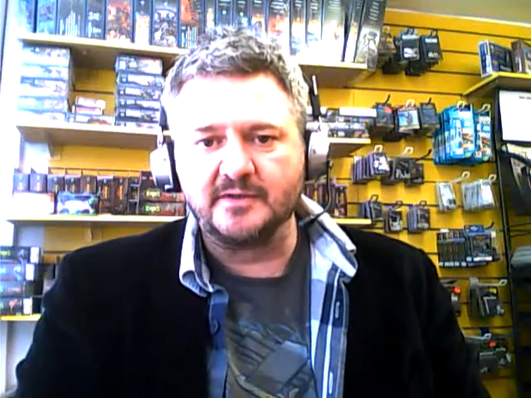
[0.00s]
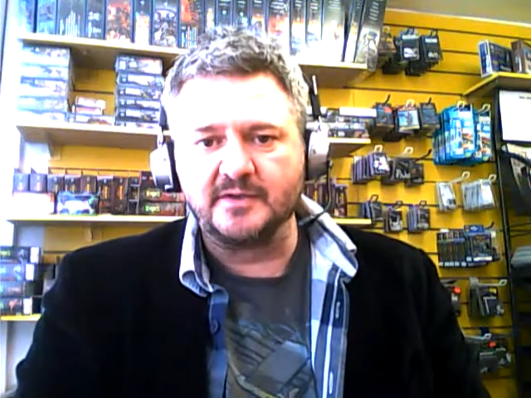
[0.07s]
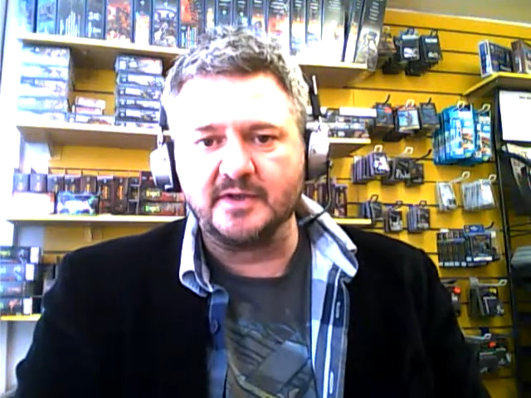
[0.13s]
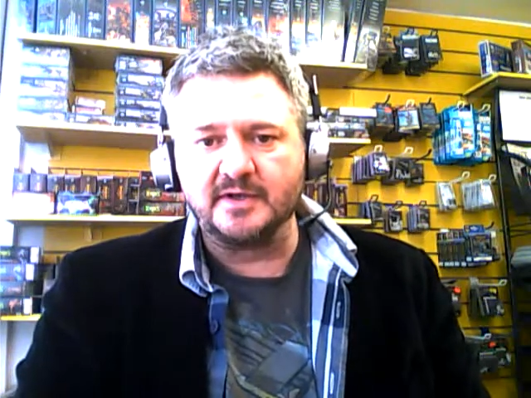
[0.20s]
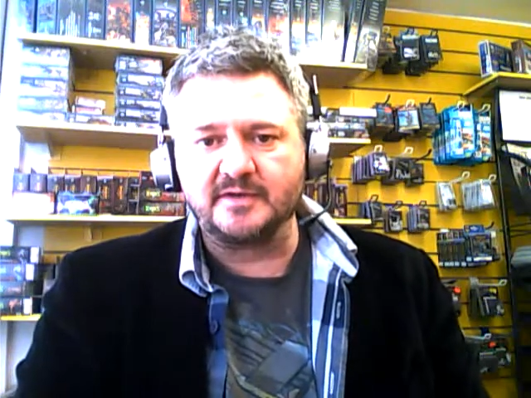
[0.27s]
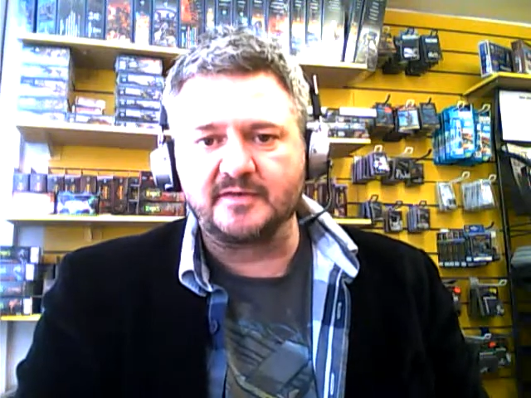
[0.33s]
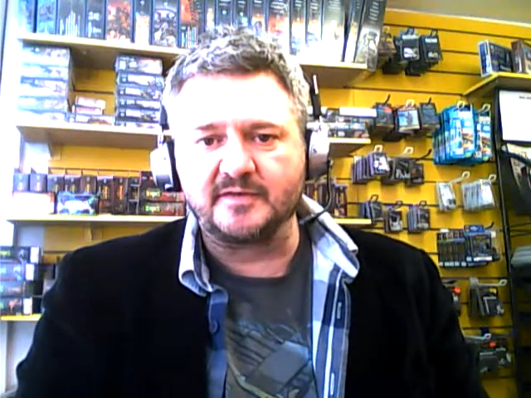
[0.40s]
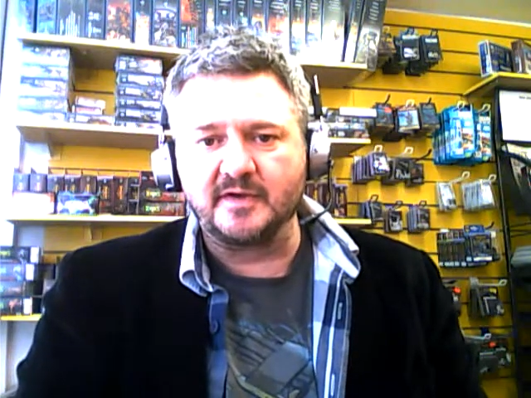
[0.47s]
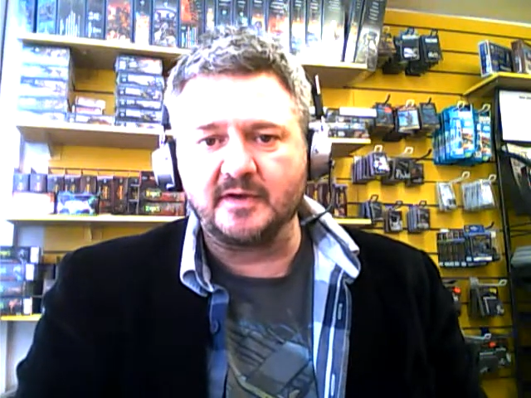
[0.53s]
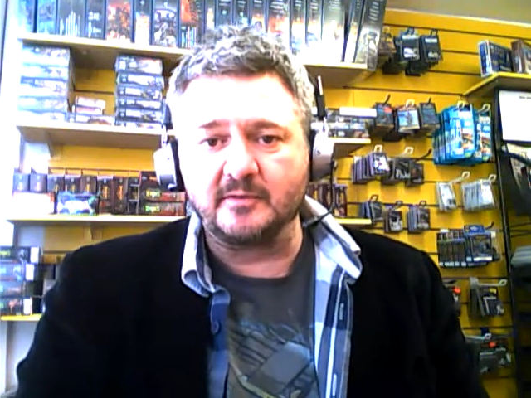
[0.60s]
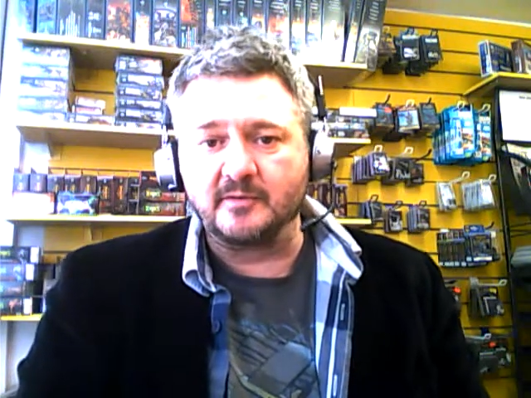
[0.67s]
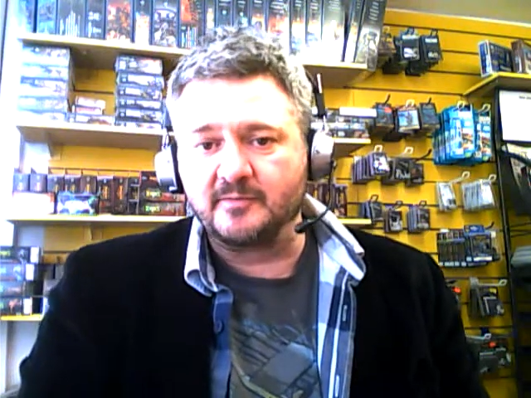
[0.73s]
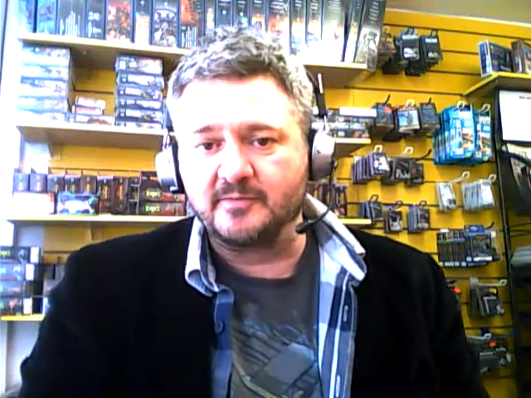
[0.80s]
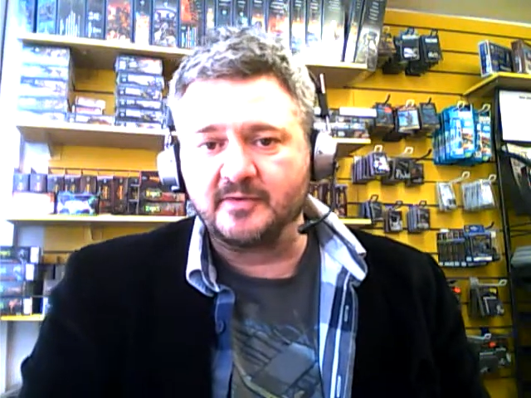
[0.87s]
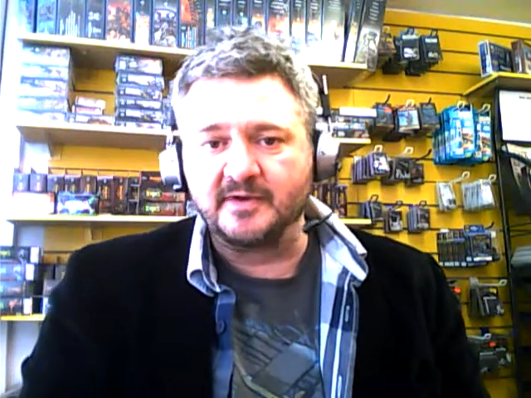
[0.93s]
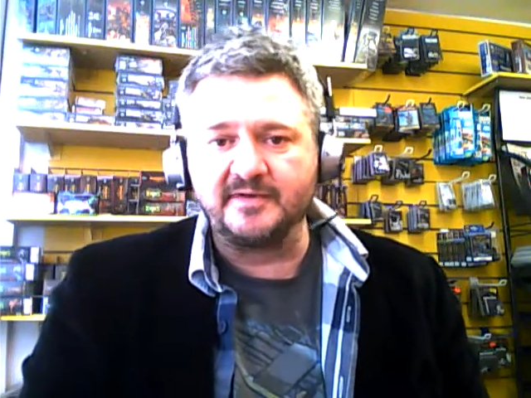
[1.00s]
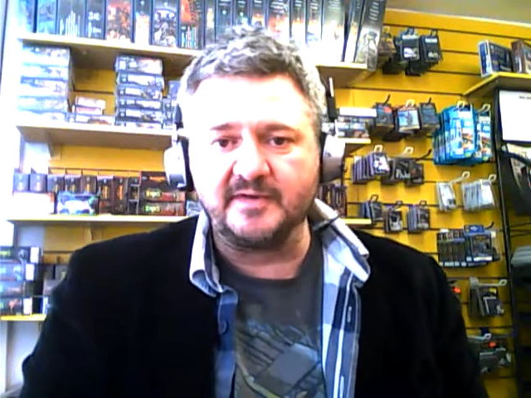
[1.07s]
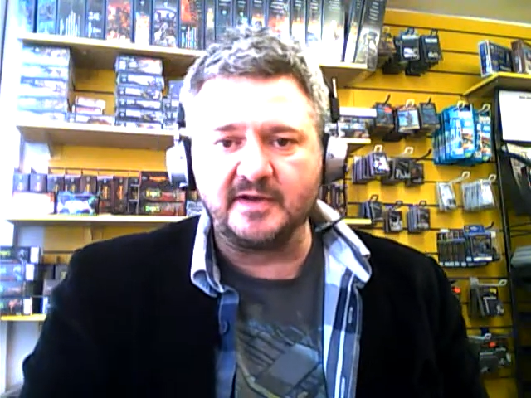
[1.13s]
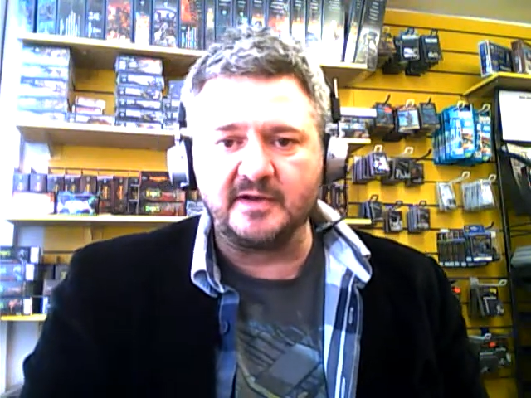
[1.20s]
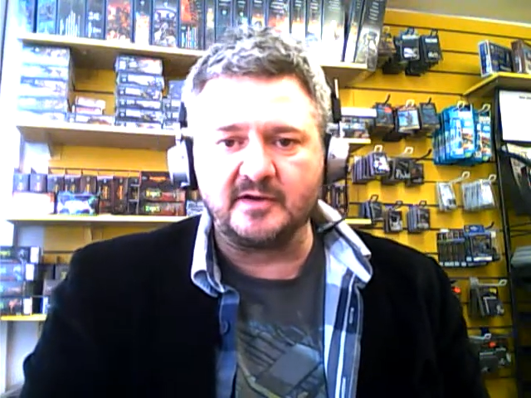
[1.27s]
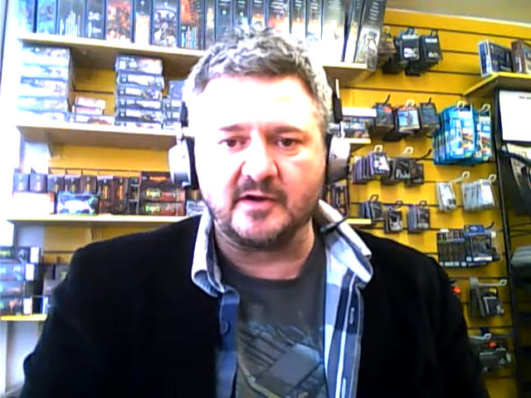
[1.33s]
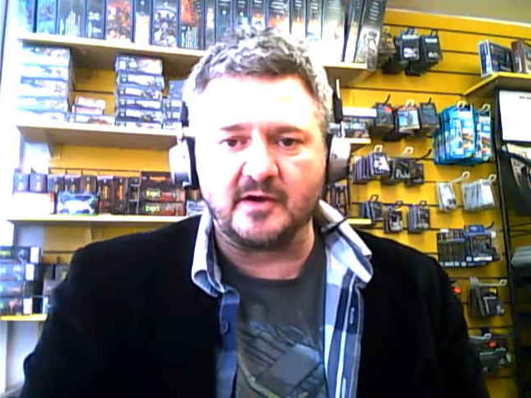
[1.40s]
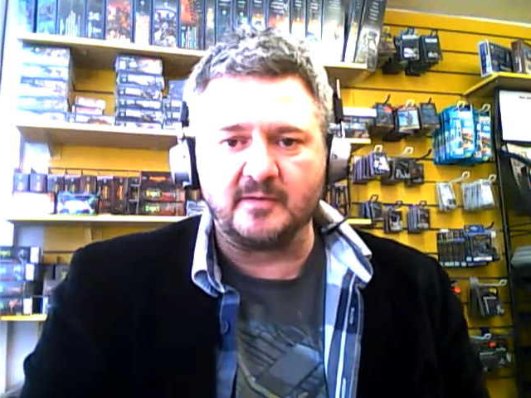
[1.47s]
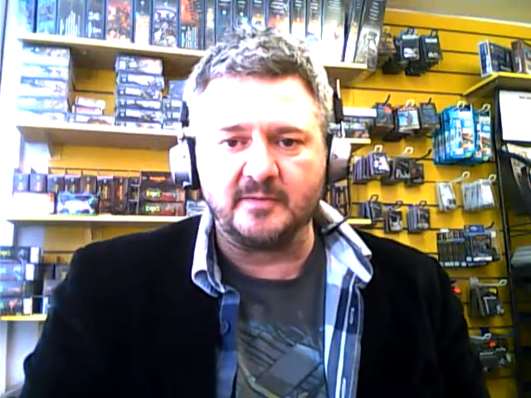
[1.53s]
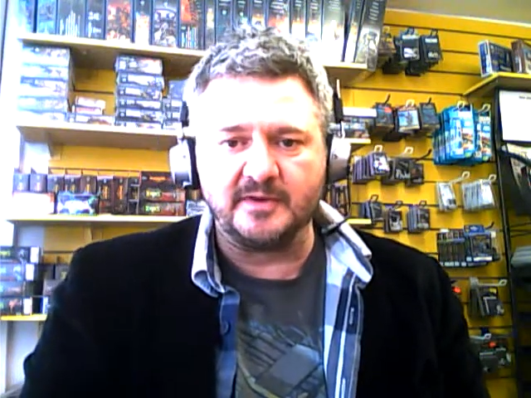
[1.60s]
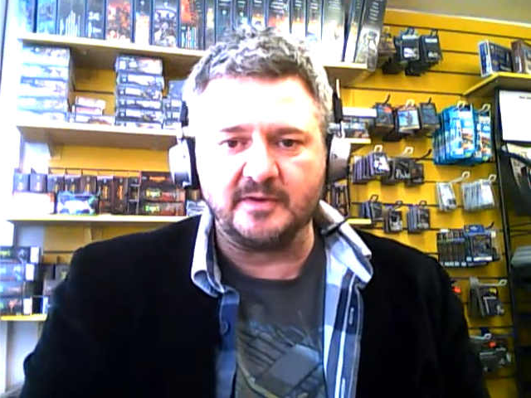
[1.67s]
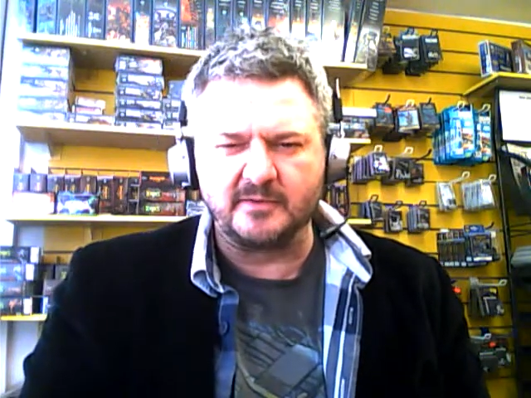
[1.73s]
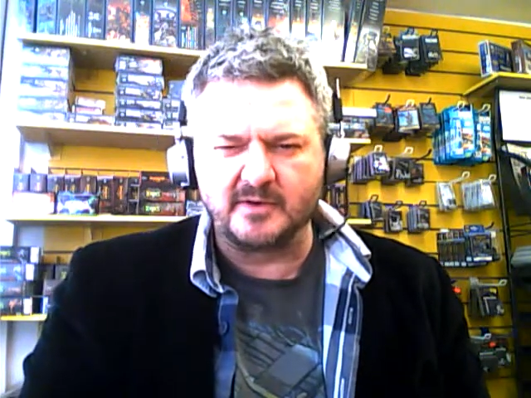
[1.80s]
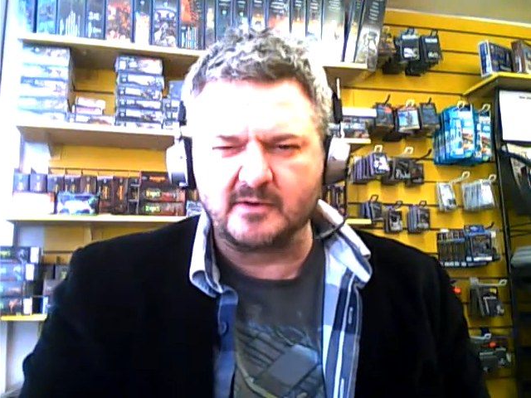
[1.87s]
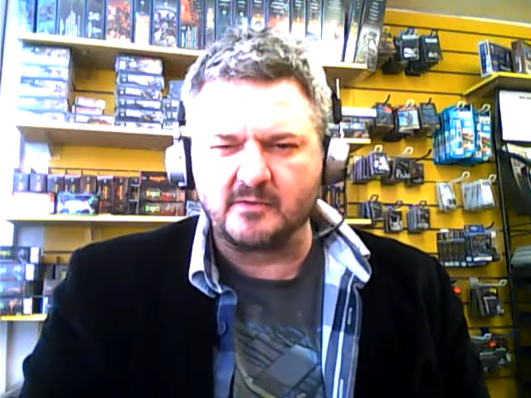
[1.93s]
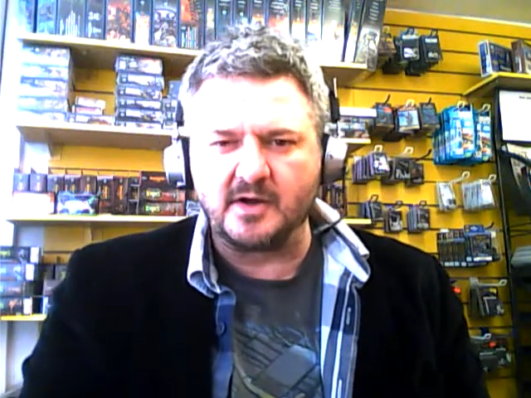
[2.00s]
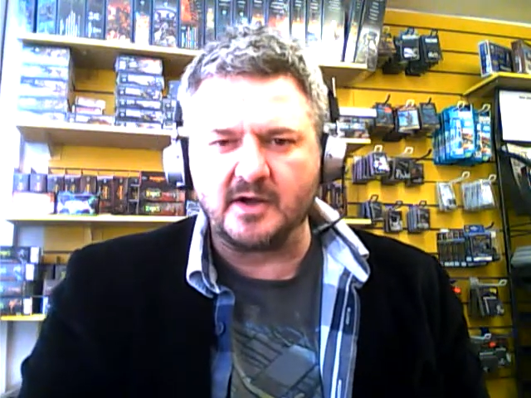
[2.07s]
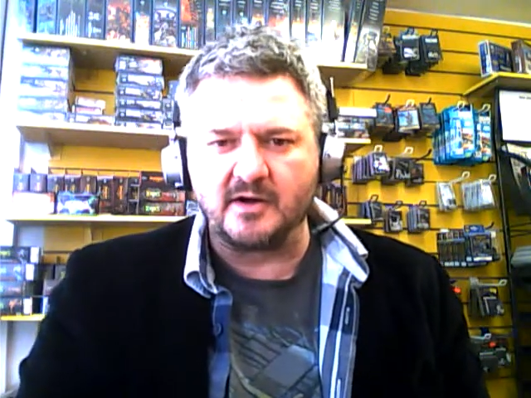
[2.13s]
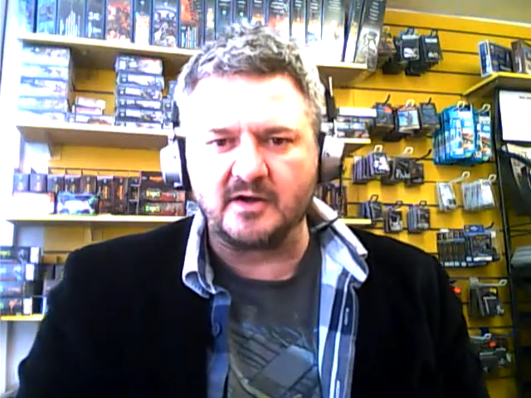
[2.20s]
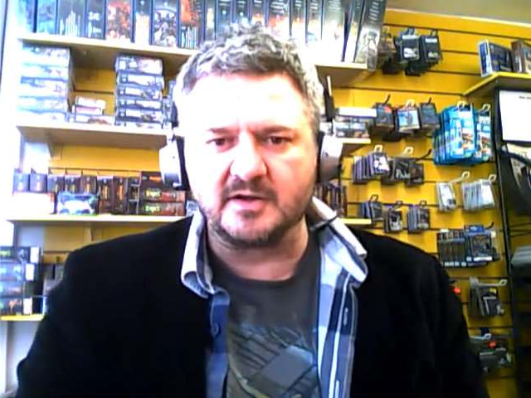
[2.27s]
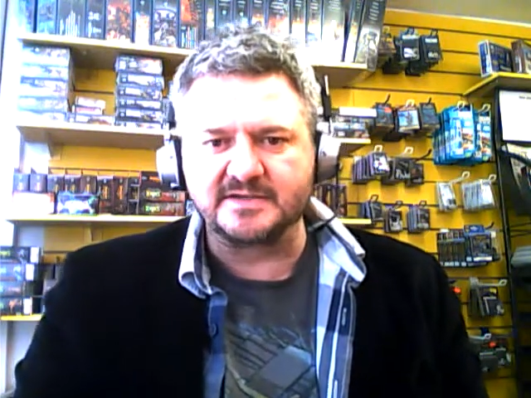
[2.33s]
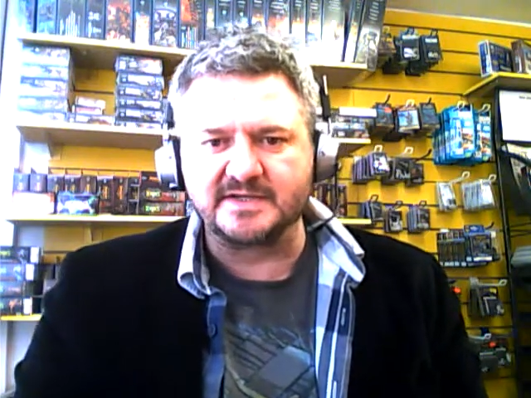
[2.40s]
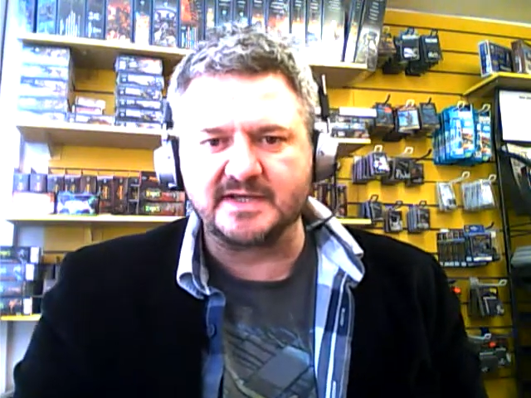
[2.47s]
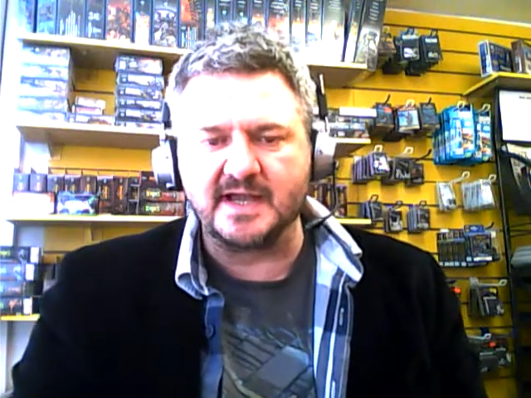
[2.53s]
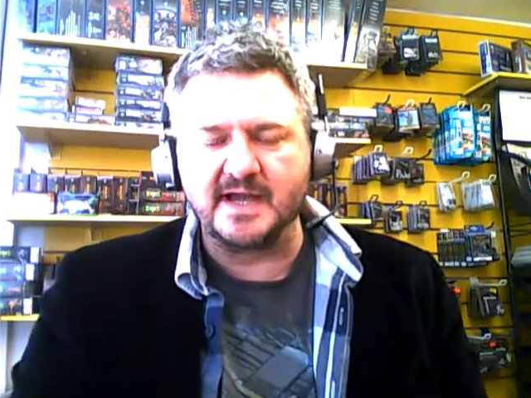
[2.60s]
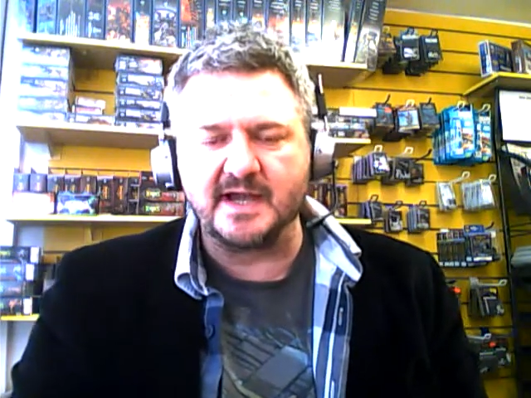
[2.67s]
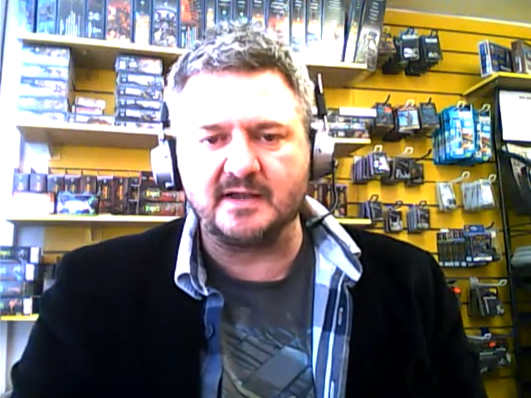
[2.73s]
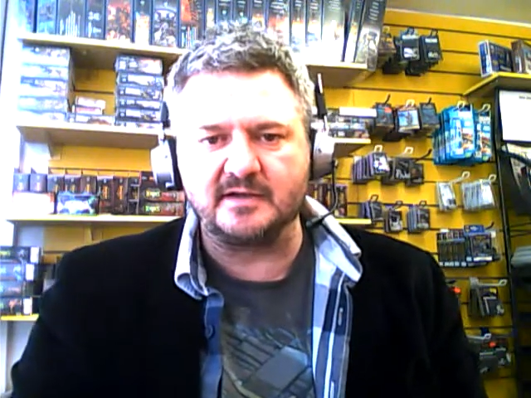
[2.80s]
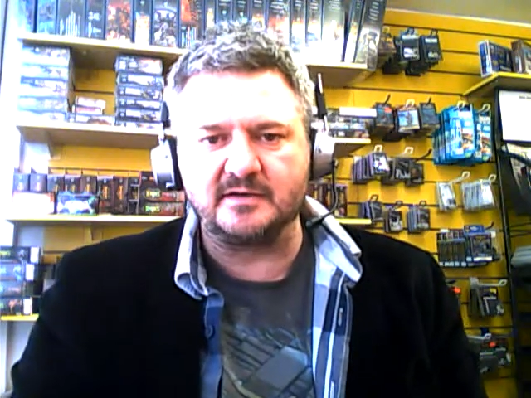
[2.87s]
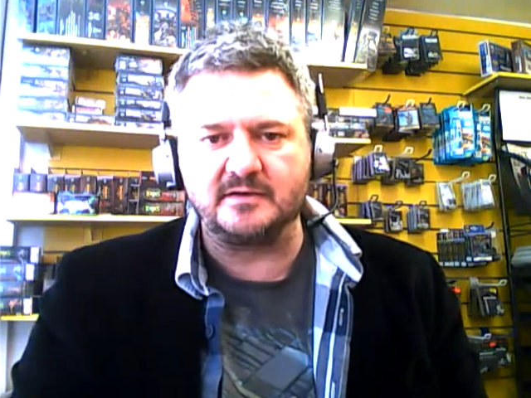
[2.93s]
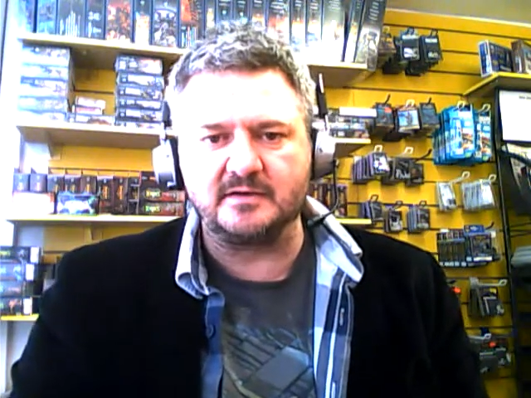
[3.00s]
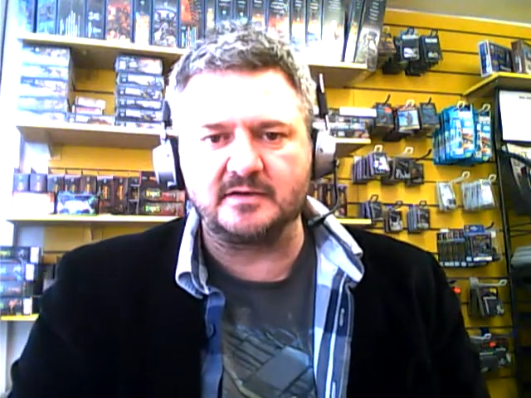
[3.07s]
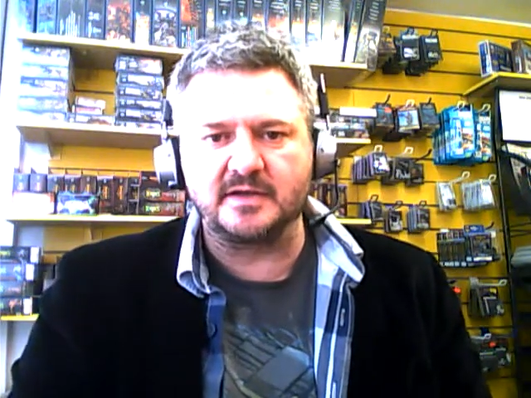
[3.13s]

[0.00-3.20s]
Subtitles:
that were printed in common that were quite hard to get